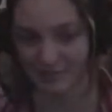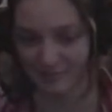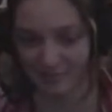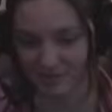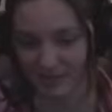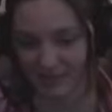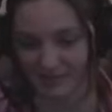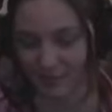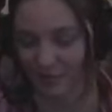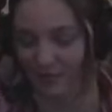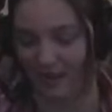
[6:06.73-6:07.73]
So she has
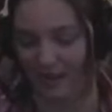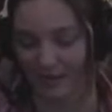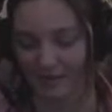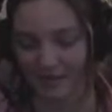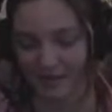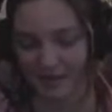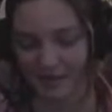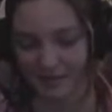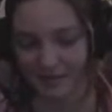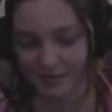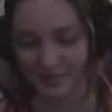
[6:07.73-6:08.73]
all that,
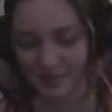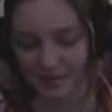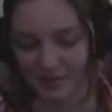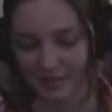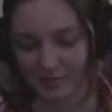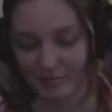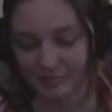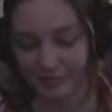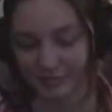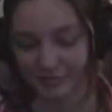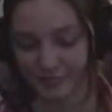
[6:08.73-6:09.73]
and
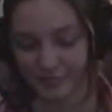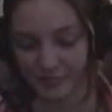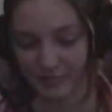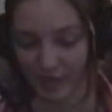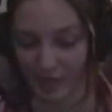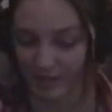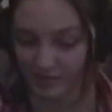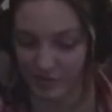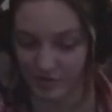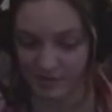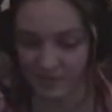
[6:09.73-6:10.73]
yeah,
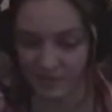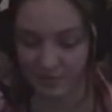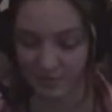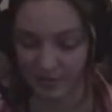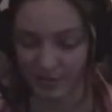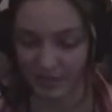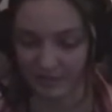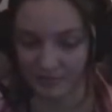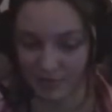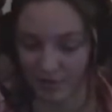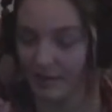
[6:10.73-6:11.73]
she
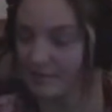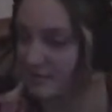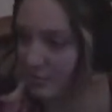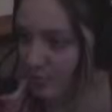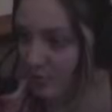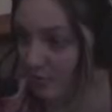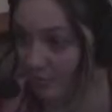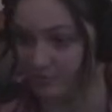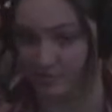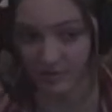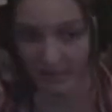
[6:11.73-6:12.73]
likes to score
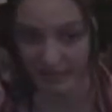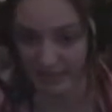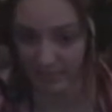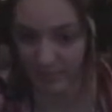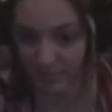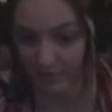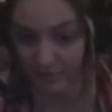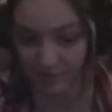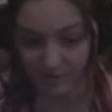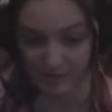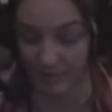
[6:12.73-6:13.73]
goals. She likes to produce.
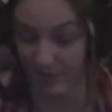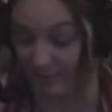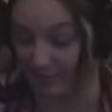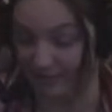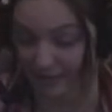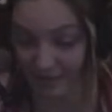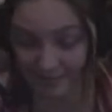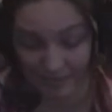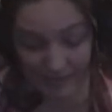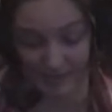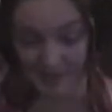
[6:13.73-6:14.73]
She's a playmaker
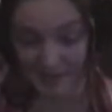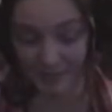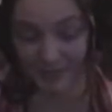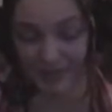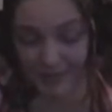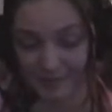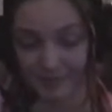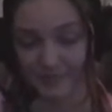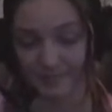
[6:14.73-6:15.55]
at the same time.